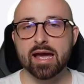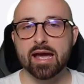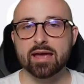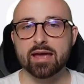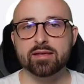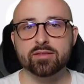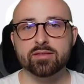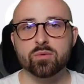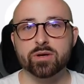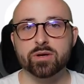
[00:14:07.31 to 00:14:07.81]

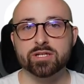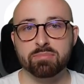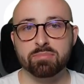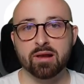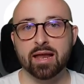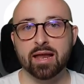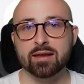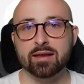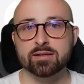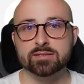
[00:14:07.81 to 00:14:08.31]
And the other one is
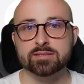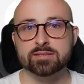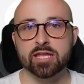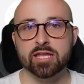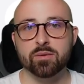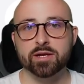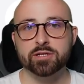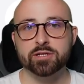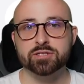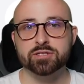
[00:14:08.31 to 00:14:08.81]
plan
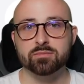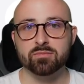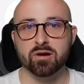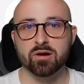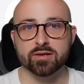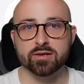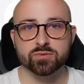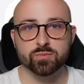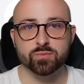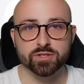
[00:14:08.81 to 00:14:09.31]
continuation bias,